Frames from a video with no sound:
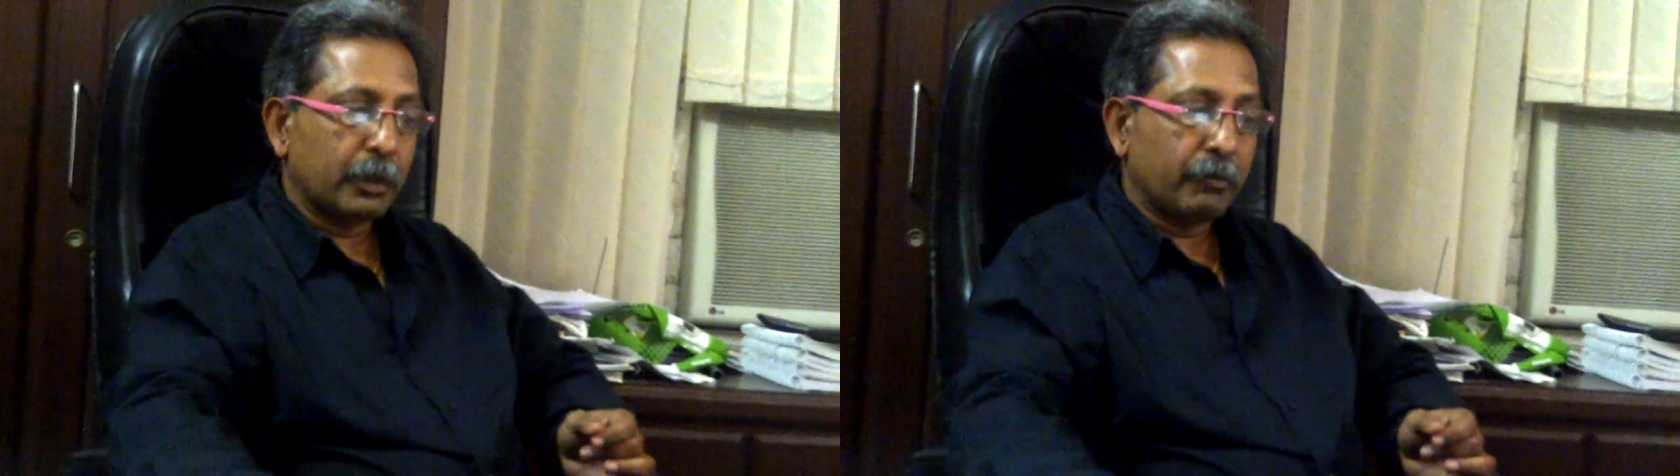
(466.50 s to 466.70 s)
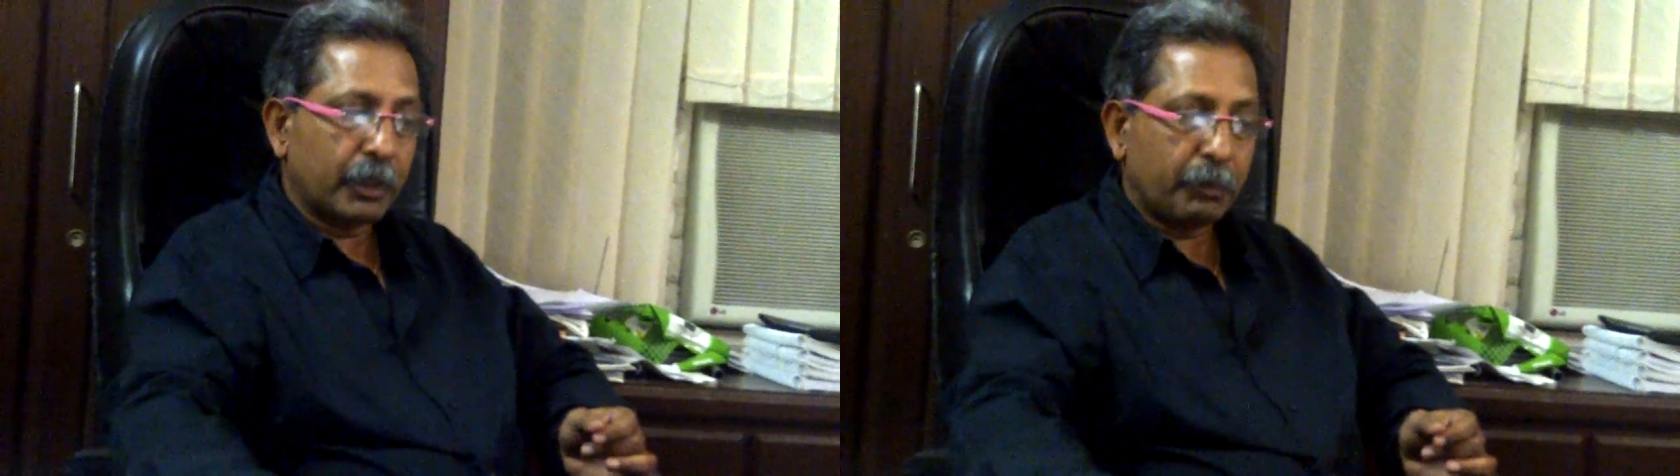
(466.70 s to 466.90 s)

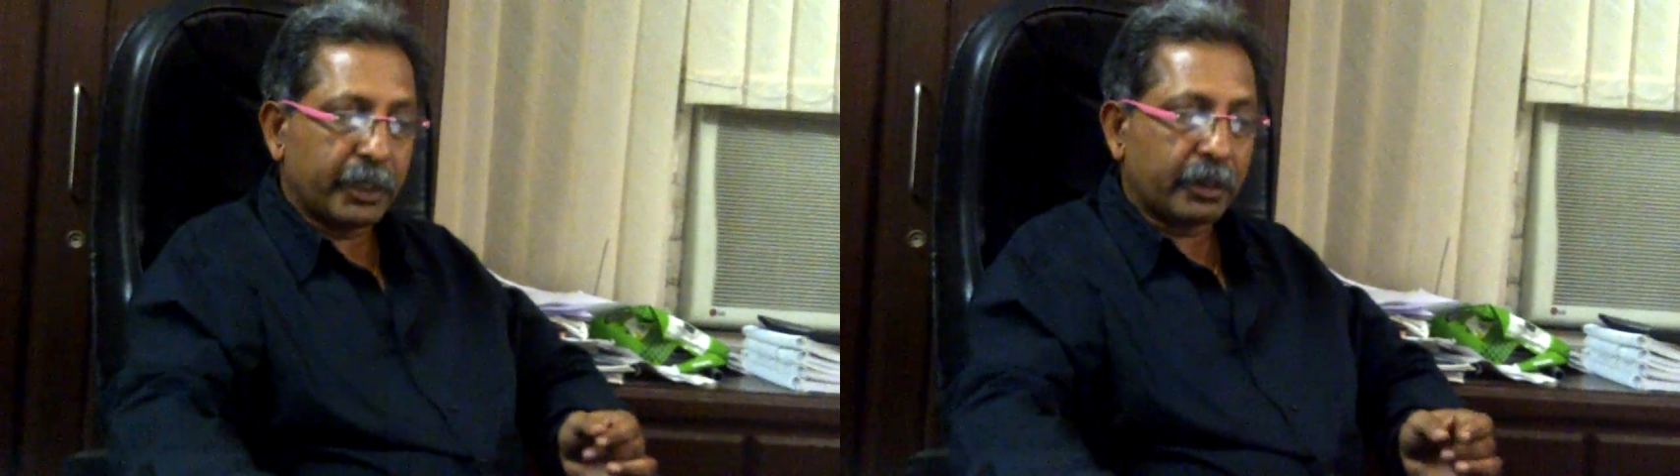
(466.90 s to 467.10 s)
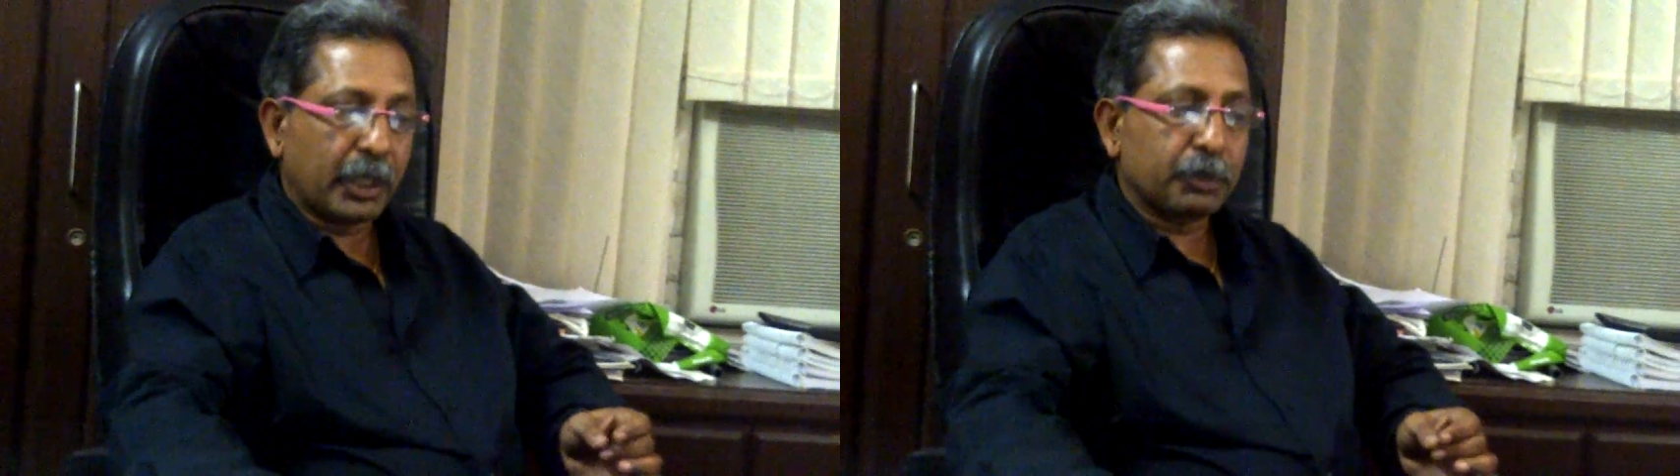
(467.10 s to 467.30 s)
will
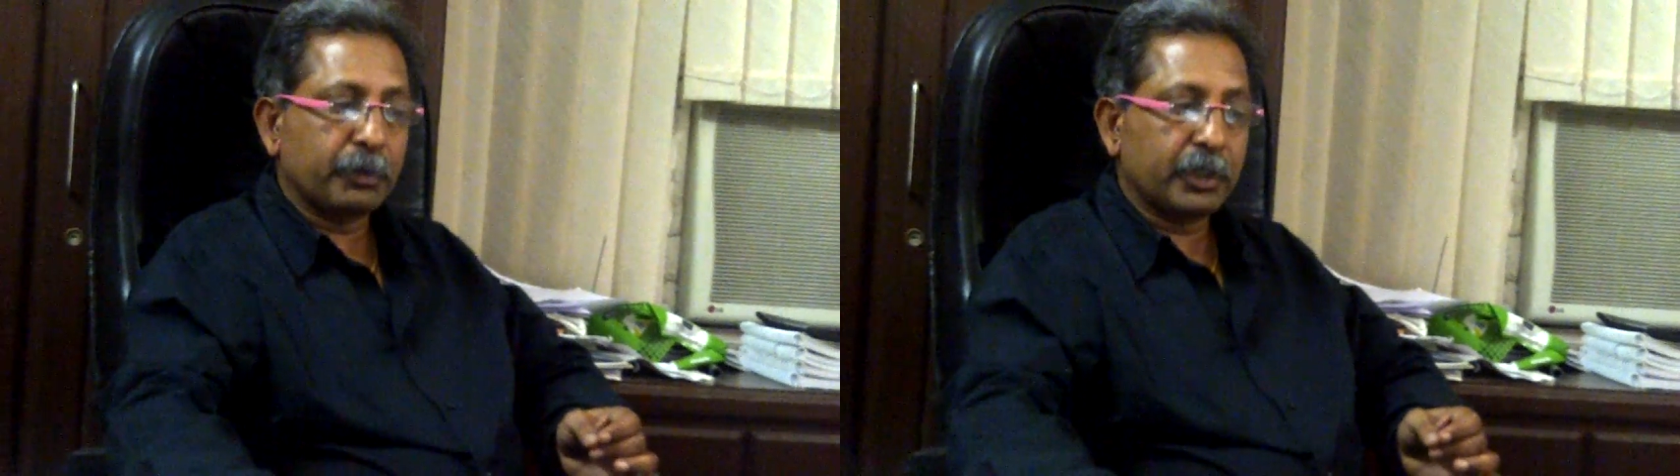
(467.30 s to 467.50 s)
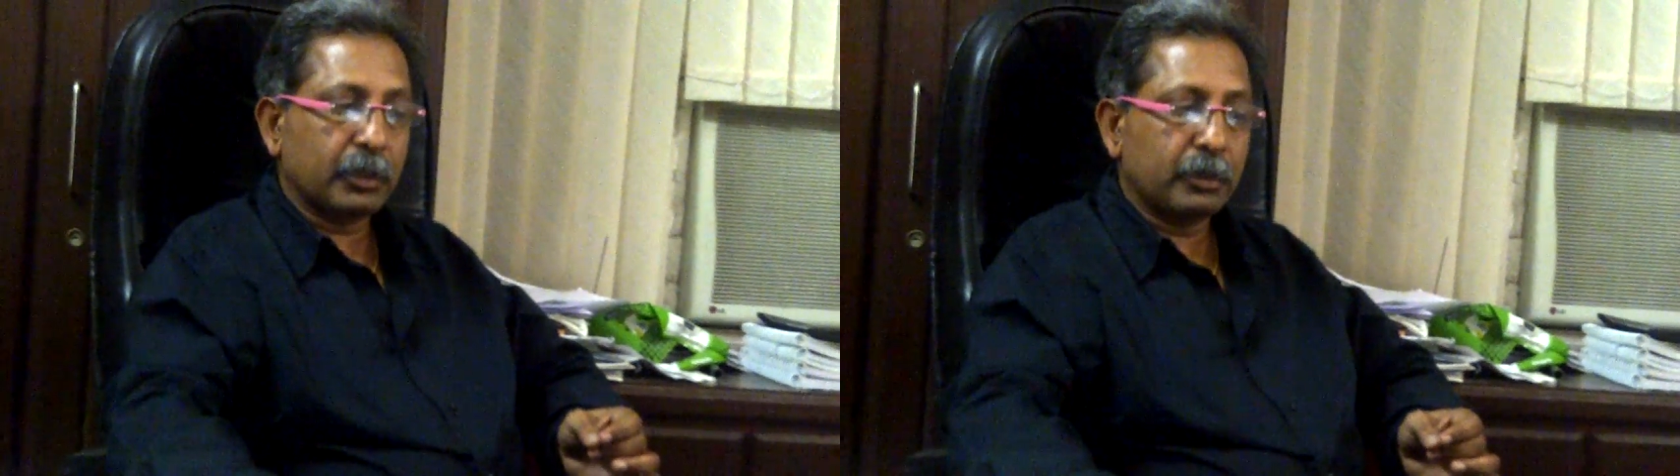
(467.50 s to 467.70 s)
be
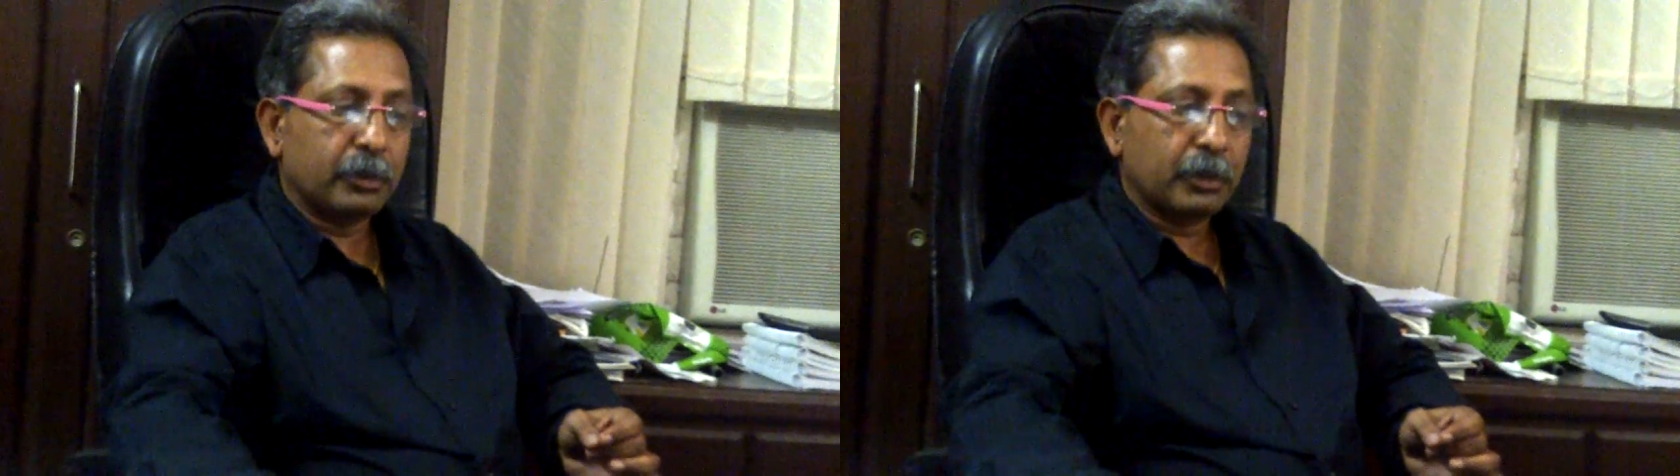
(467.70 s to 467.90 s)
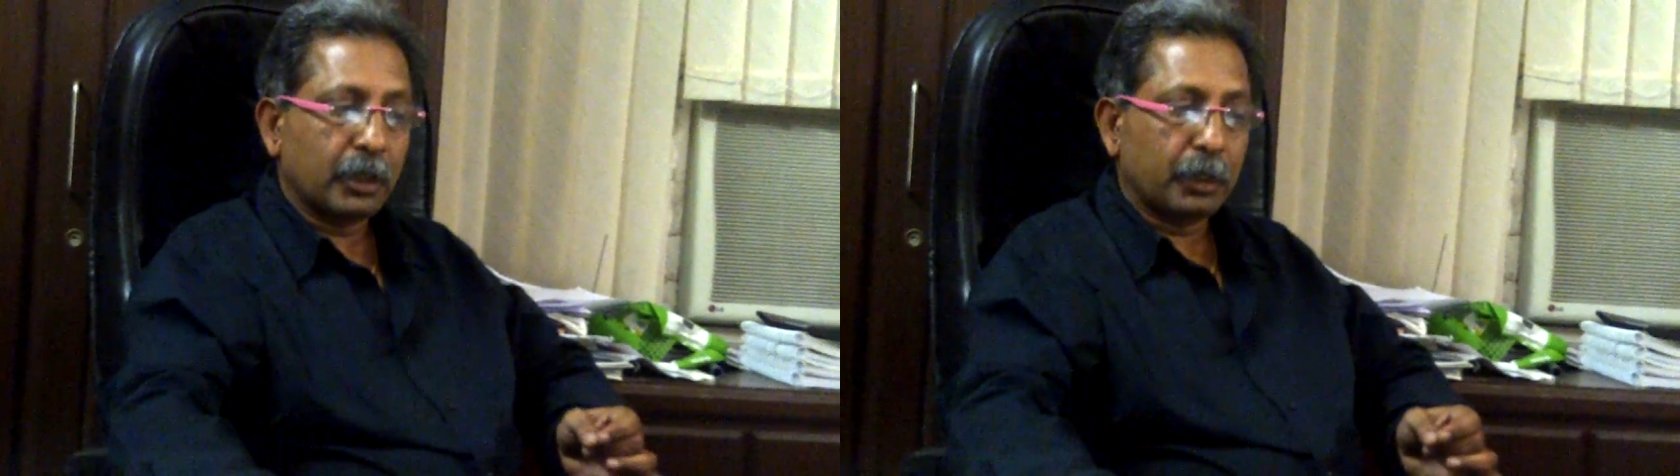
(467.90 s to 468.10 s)
transmitted
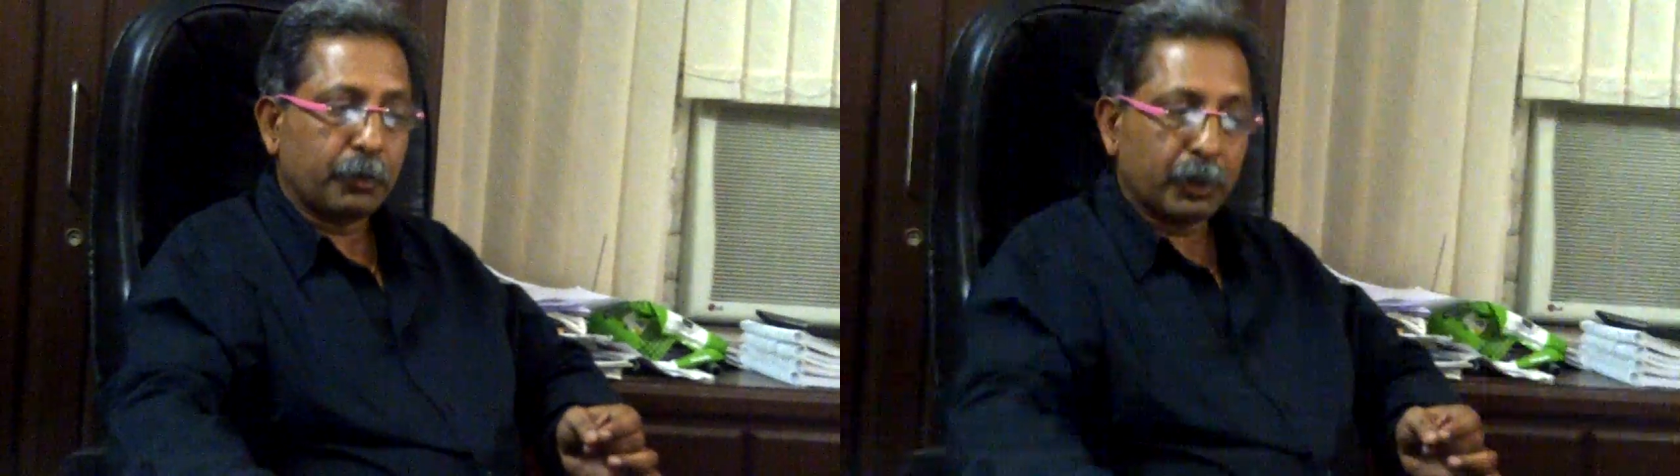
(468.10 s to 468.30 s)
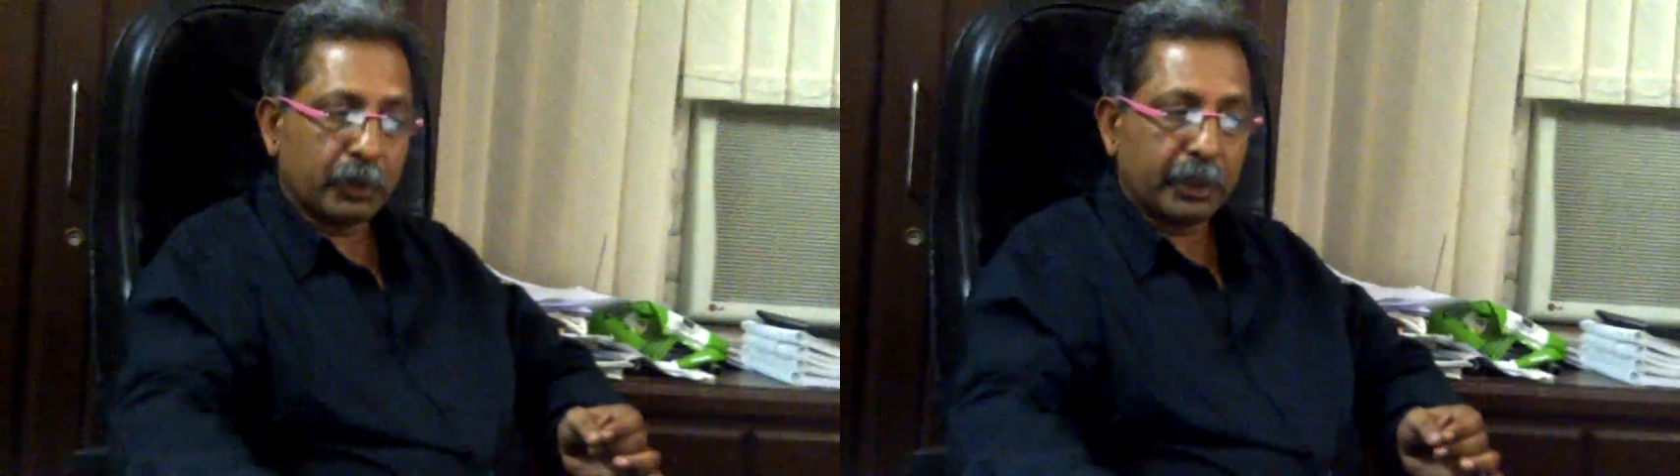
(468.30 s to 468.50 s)
and
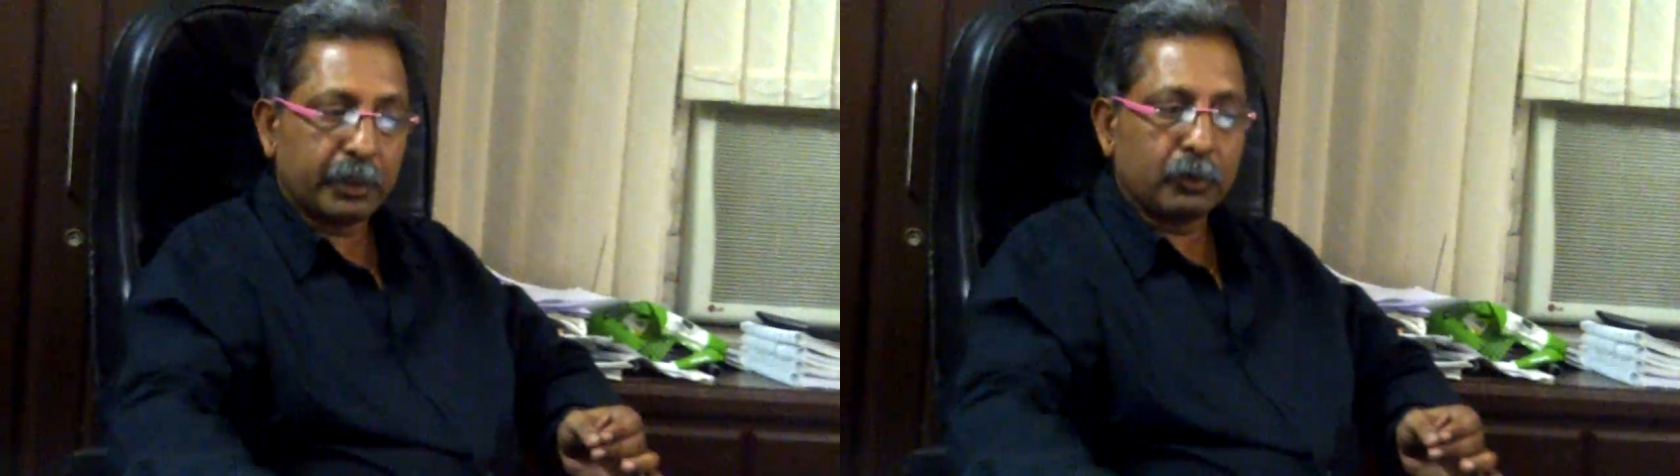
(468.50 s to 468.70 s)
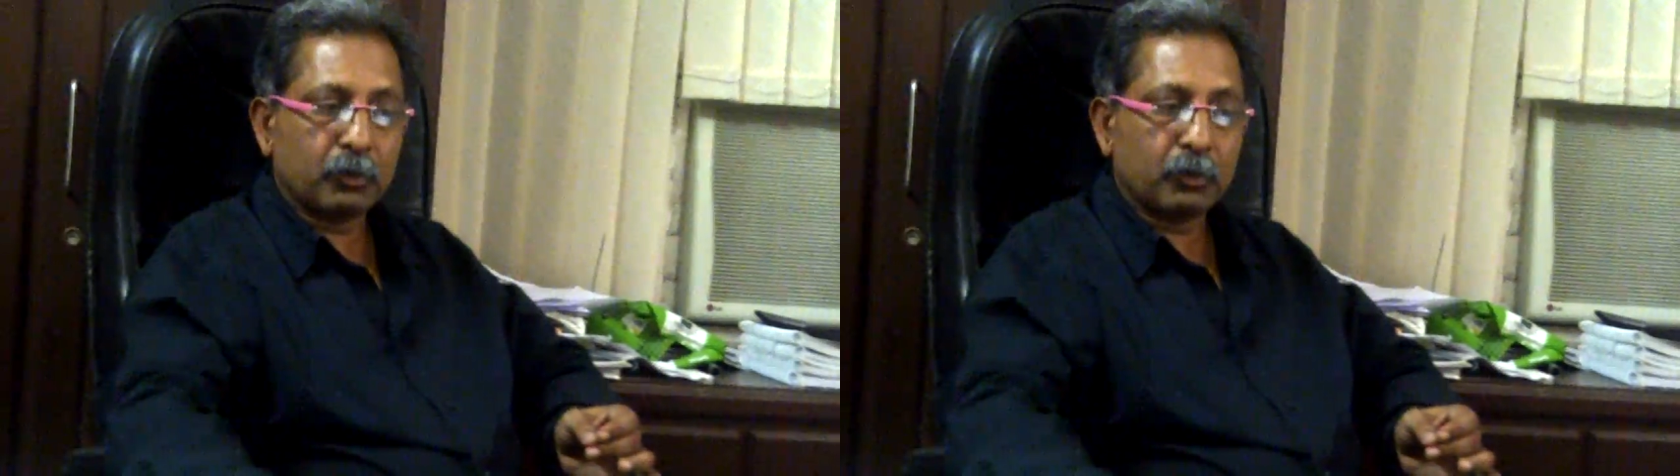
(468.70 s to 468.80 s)
populated